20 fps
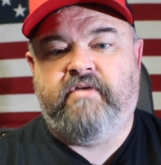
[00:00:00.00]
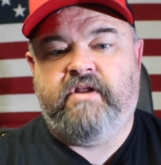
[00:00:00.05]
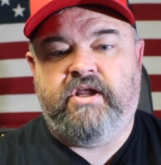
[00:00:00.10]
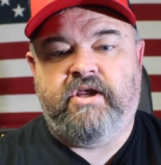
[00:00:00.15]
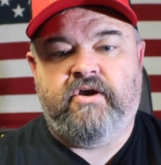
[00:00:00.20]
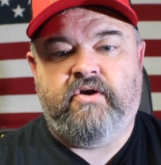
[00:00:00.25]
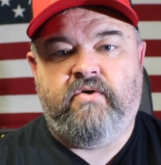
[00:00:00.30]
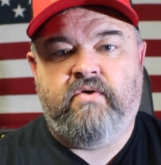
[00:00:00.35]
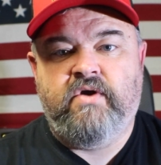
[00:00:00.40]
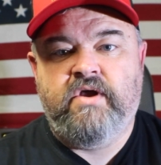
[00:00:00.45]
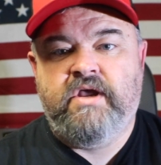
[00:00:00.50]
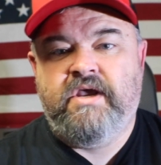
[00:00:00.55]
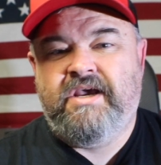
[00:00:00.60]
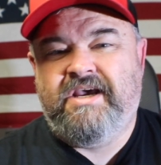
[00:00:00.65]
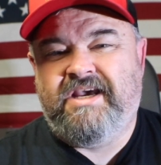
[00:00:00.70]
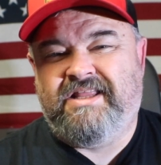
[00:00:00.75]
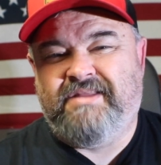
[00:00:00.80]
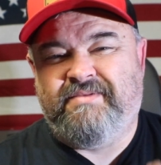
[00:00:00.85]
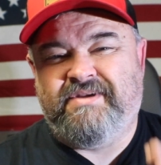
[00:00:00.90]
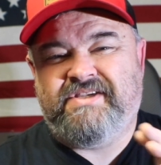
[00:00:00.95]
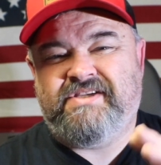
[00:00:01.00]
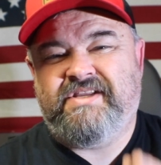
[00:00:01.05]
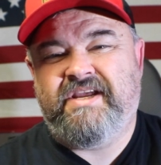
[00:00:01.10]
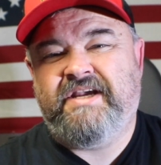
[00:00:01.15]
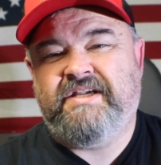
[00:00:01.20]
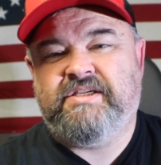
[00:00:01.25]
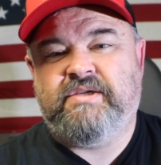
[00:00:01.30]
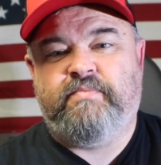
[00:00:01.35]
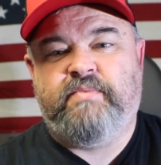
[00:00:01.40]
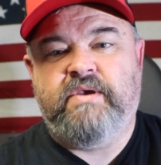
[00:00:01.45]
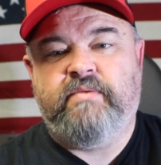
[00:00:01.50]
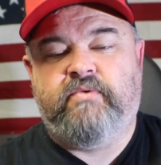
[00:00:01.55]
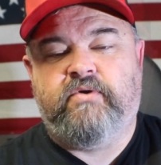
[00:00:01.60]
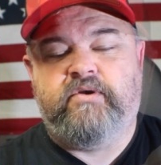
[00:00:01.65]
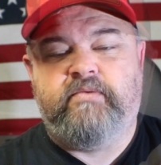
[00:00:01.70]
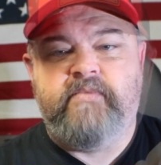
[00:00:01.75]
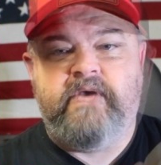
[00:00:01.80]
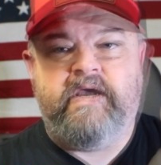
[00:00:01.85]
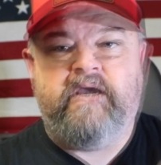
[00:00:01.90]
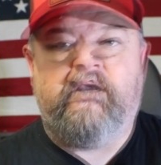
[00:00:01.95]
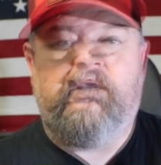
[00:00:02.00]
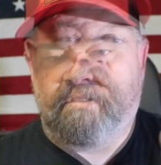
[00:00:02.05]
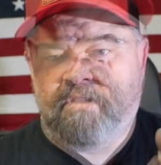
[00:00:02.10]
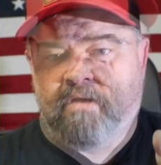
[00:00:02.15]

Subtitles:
video and the mistakes that people would make.